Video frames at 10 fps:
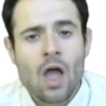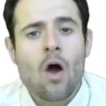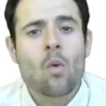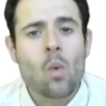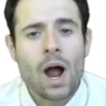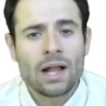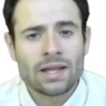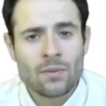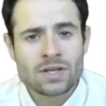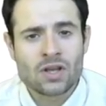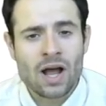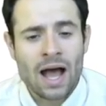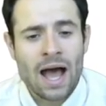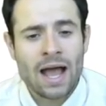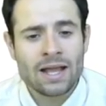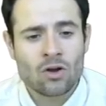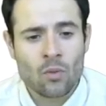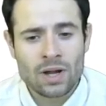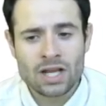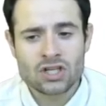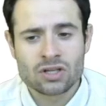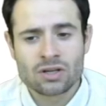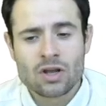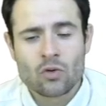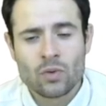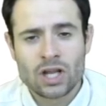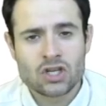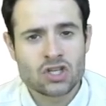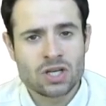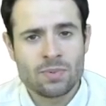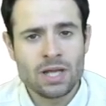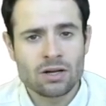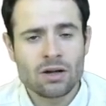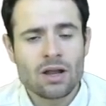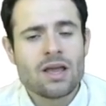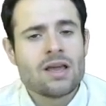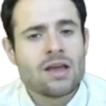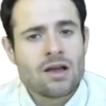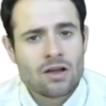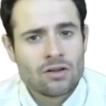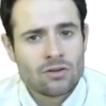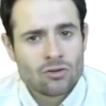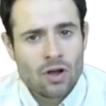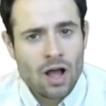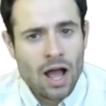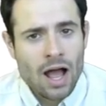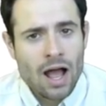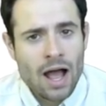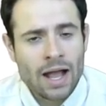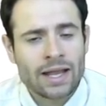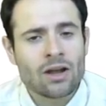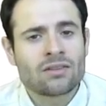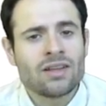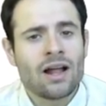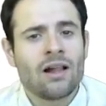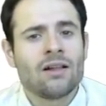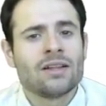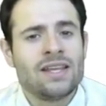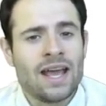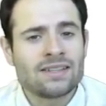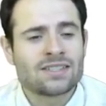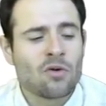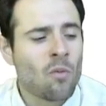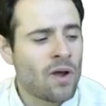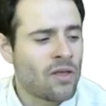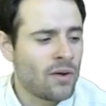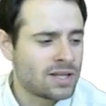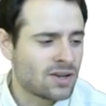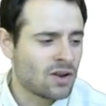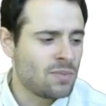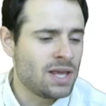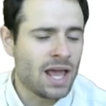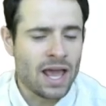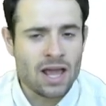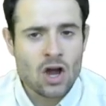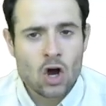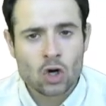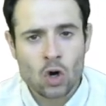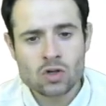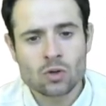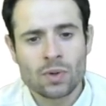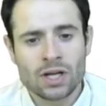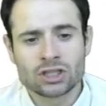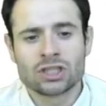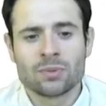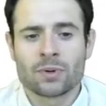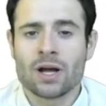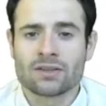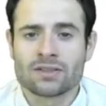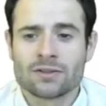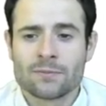While there is a high correlation relationship here, I cannot tell yet whether it's going to be a causal relationship or not.